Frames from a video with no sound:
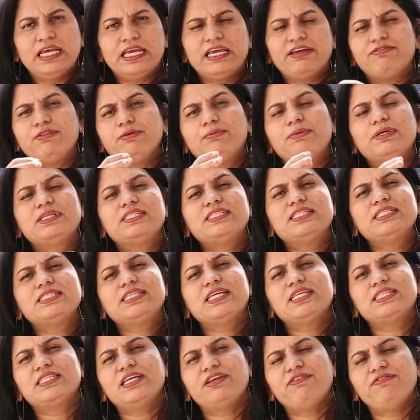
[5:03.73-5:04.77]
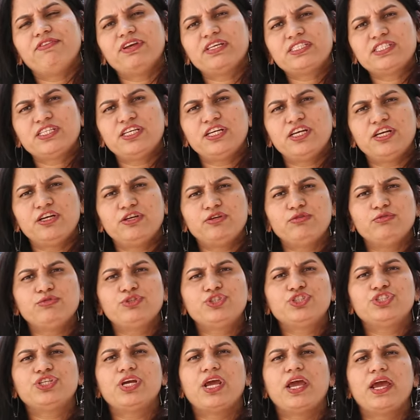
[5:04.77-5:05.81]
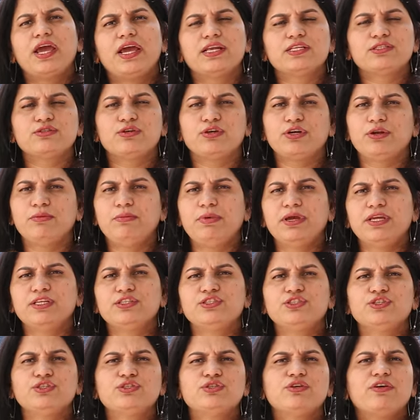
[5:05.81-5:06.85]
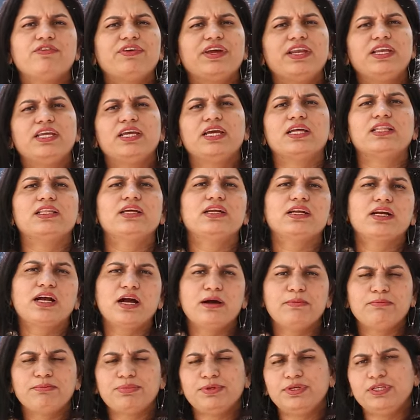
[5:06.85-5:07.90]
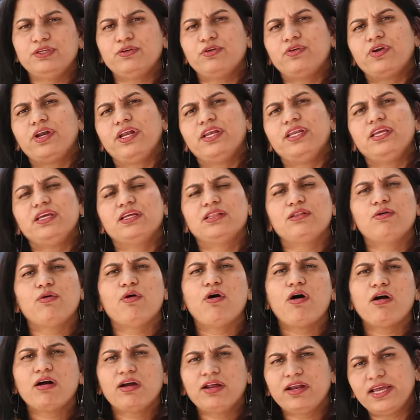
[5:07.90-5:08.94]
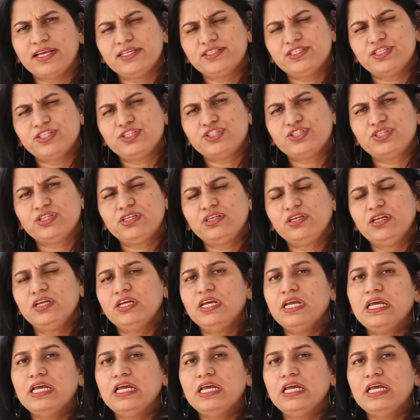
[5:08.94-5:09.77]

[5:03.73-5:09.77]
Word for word: If the business has invested into shares or debentures of any other company or any other organization,